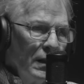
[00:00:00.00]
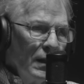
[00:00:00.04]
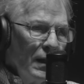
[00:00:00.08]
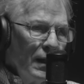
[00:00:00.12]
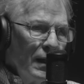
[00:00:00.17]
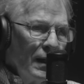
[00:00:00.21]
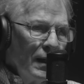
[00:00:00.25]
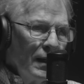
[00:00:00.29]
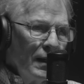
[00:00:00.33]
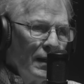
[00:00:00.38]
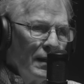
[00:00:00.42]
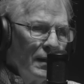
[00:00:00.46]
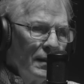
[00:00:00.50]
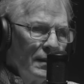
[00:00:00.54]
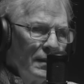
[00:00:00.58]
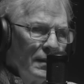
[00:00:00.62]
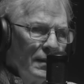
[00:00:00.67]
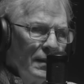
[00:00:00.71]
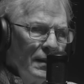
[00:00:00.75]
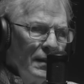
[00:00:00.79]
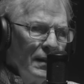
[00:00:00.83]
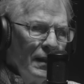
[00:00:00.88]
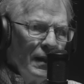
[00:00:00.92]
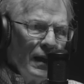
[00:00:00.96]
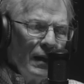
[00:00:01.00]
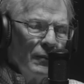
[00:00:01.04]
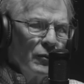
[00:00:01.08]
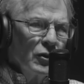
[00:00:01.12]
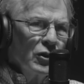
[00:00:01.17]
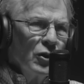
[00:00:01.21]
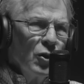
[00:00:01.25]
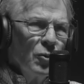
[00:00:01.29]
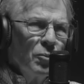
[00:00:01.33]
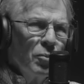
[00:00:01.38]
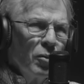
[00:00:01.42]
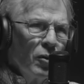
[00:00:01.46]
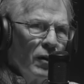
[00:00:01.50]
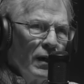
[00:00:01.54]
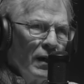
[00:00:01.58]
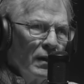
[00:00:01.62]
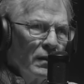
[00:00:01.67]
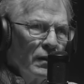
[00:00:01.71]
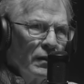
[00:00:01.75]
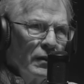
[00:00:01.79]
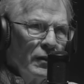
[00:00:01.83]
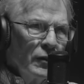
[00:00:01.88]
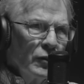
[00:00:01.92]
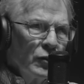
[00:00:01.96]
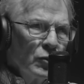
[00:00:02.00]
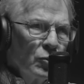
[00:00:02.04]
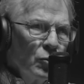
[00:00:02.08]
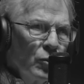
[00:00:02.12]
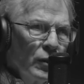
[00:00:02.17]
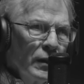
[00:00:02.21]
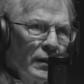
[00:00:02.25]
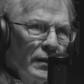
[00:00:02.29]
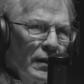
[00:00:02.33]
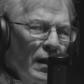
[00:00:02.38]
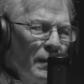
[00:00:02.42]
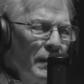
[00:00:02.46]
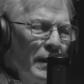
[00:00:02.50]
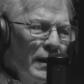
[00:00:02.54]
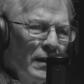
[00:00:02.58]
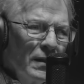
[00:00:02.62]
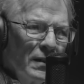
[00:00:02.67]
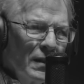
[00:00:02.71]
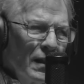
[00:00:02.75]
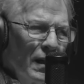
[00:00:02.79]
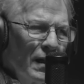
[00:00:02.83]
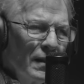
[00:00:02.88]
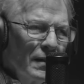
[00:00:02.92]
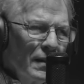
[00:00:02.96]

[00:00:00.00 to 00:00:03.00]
And I was so proud of those wings. I mean,